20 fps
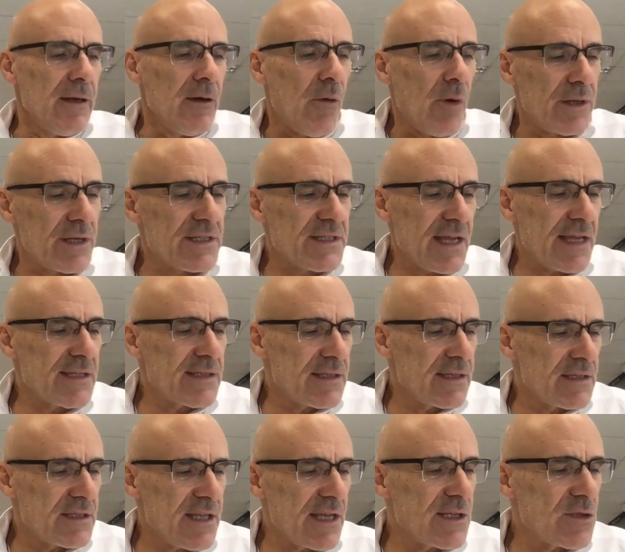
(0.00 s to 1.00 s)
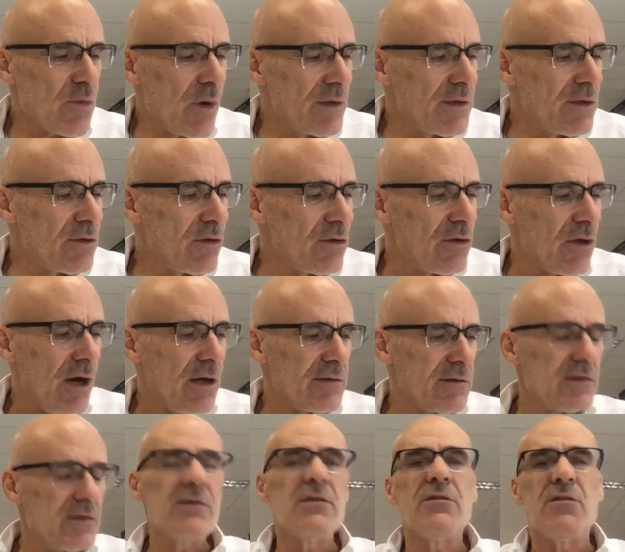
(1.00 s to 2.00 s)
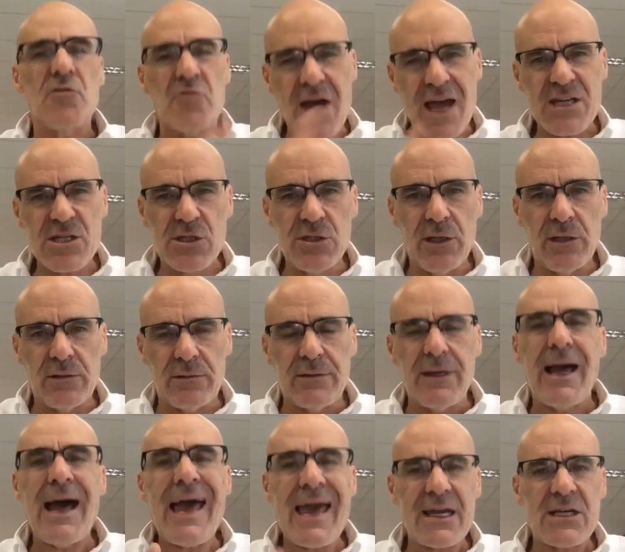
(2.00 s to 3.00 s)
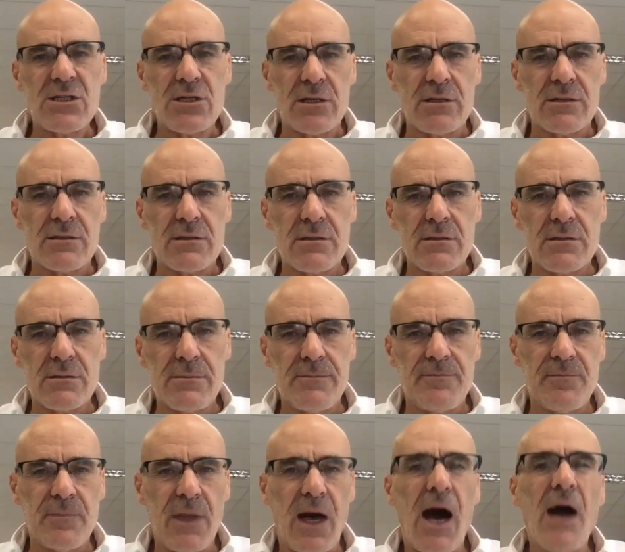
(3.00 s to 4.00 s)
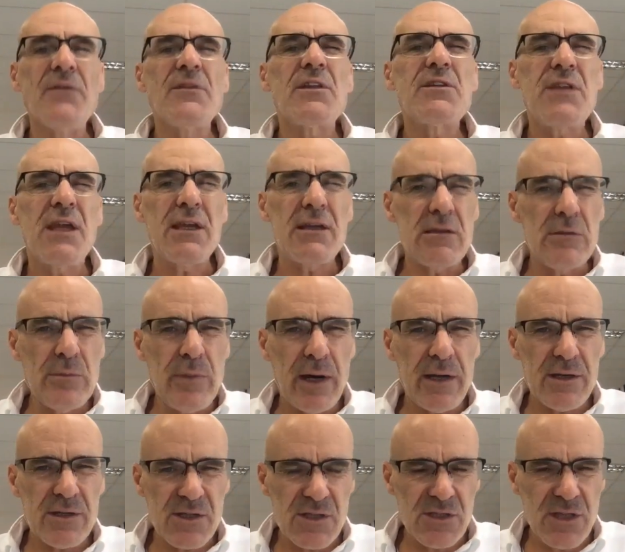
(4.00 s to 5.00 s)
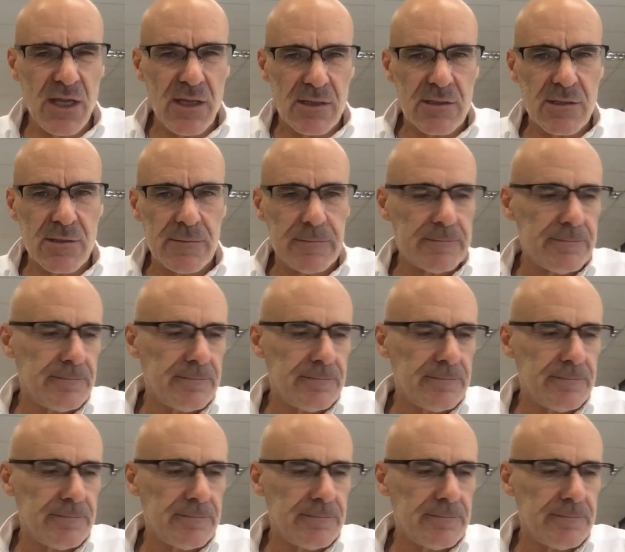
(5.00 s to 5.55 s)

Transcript: Whether states want it or not, the rational actions undertaken by a state